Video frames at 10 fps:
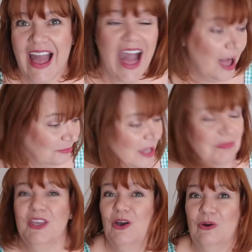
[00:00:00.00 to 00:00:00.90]
I'm
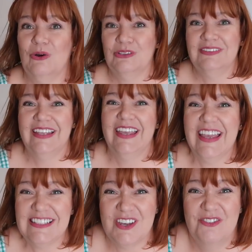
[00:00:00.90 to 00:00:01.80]
keeping it all.
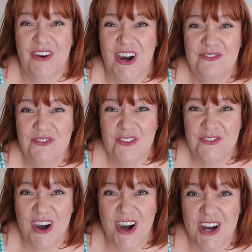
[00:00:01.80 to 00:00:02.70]
It's a 5 for
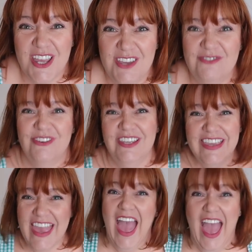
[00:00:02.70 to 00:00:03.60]
5.
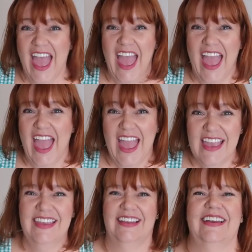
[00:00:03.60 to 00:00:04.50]

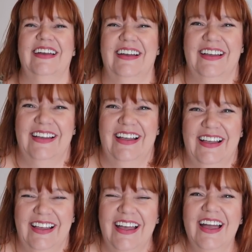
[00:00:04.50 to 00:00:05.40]
Yay!
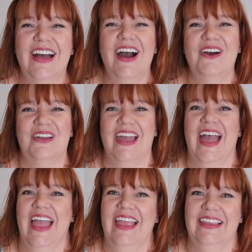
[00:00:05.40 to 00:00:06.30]

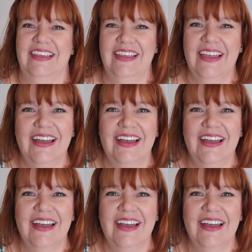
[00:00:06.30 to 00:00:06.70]
Okay.